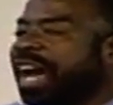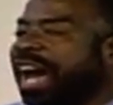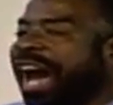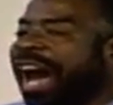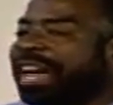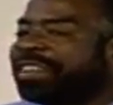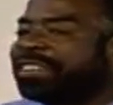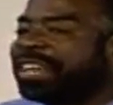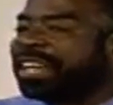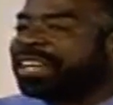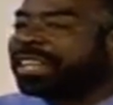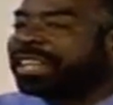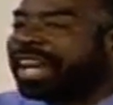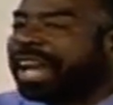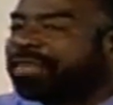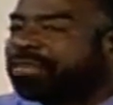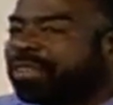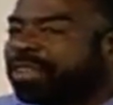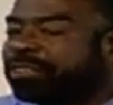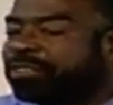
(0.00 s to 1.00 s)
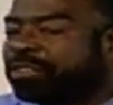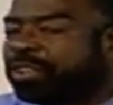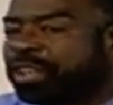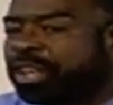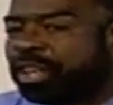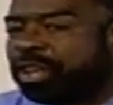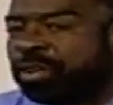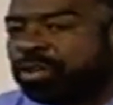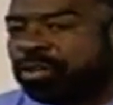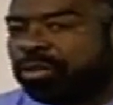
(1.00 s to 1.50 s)
I dedicate this to
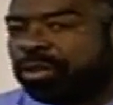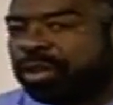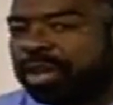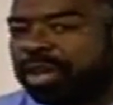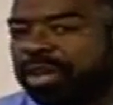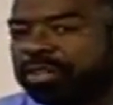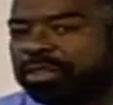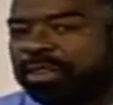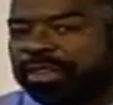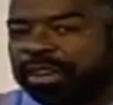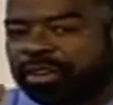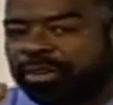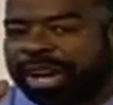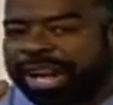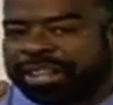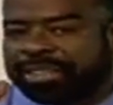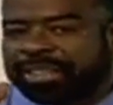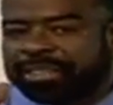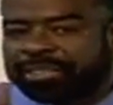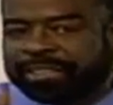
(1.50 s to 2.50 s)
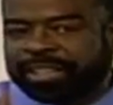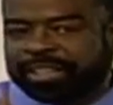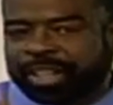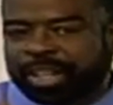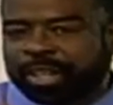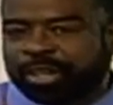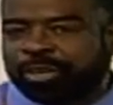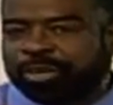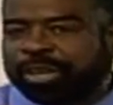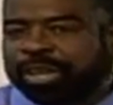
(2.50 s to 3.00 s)
you, to the greatness in
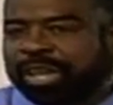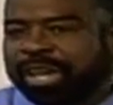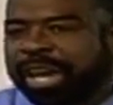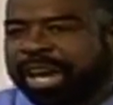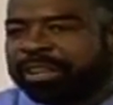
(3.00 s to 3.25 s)
you,